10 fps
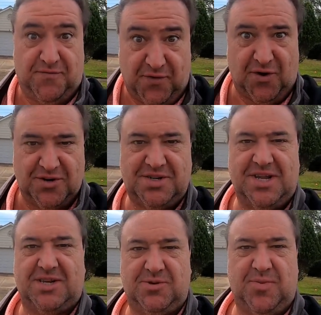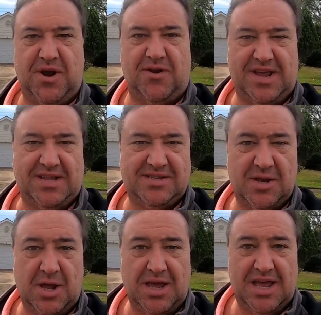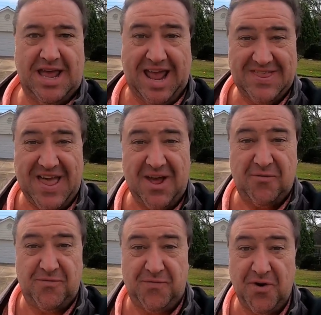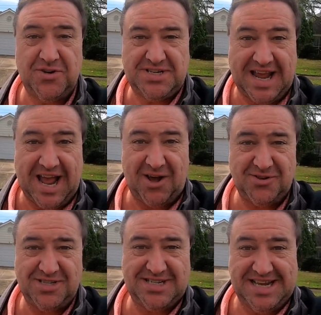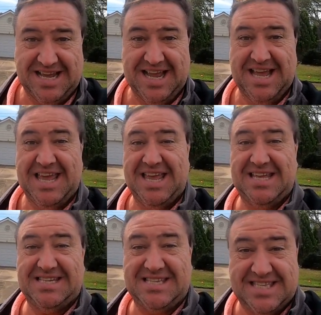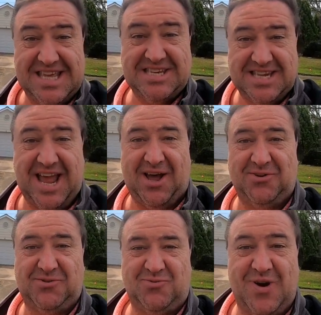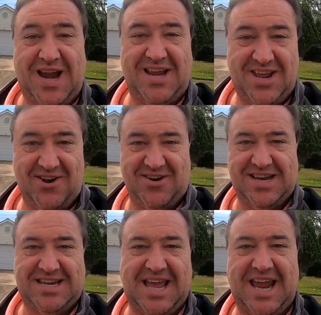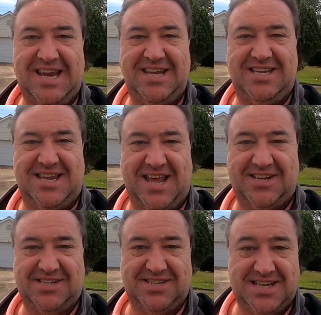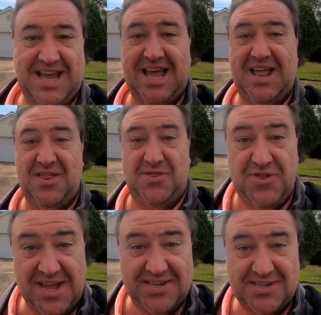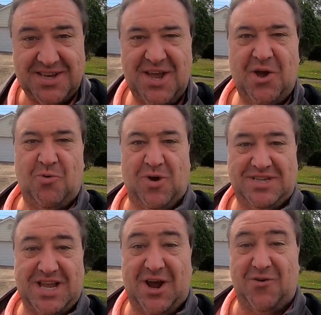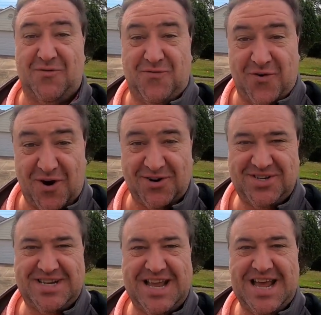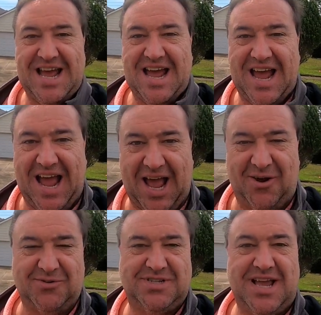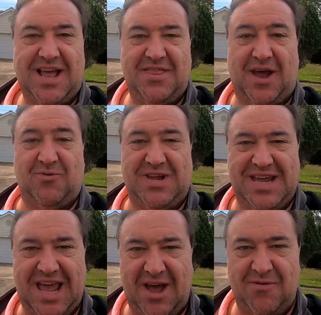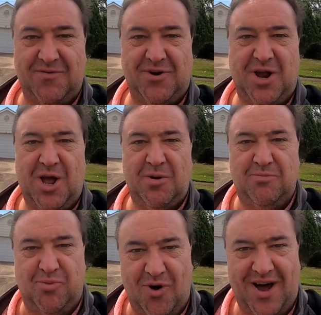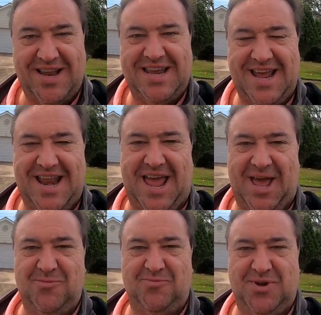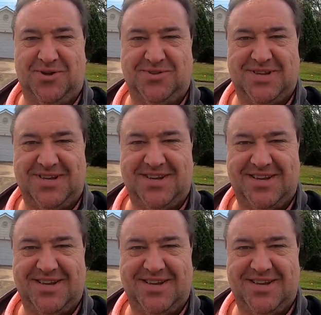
first experience. And that first house is this house right here in Katy, Texas. This was our first house that we ever bought and had built.